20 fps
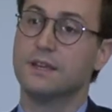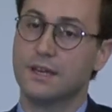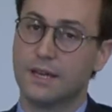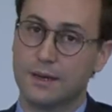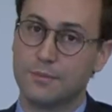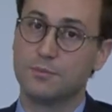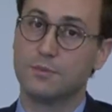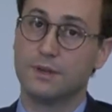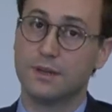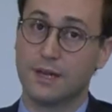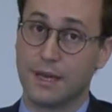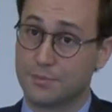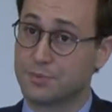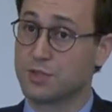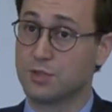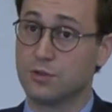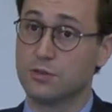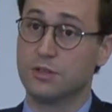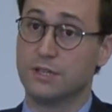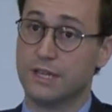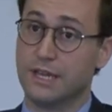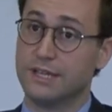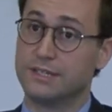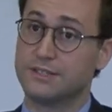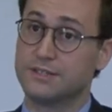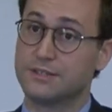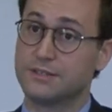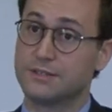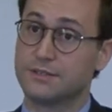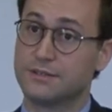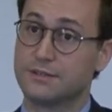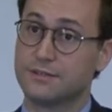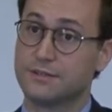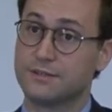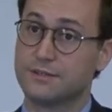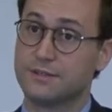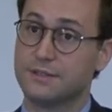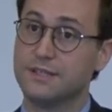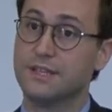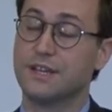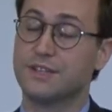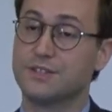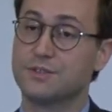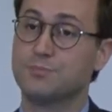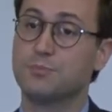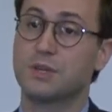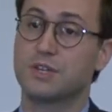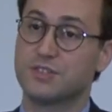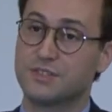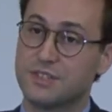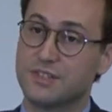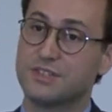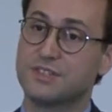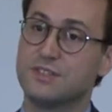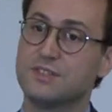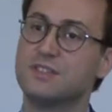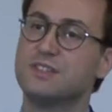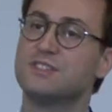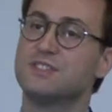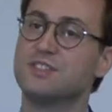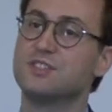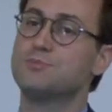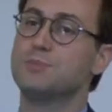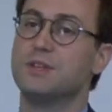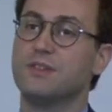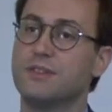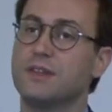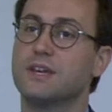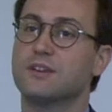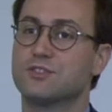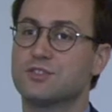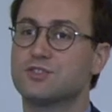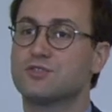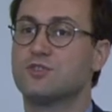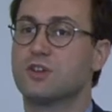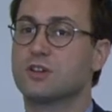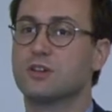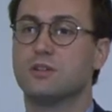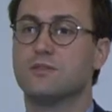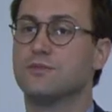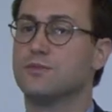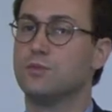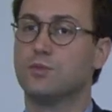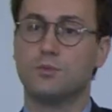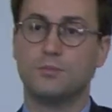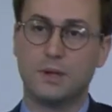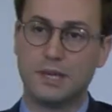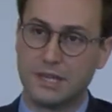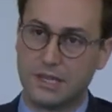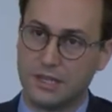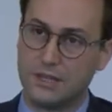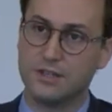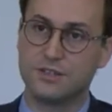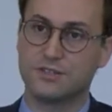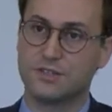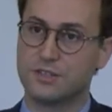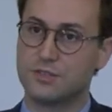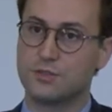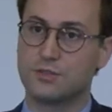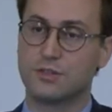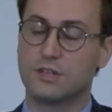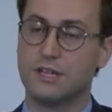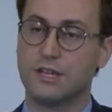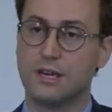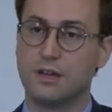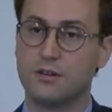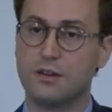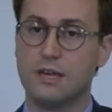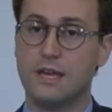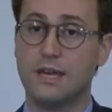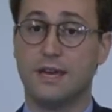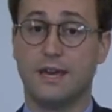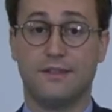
Uh, absolutely, yes. Yes, because this, this has been their struggle for many years in Turkey now,